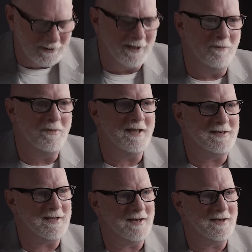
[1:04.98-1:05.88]
a little
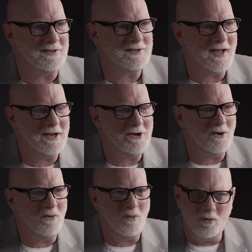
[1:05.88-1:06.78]
bit and decide, you
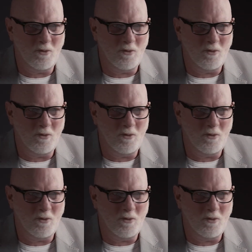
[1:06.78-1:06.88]
know,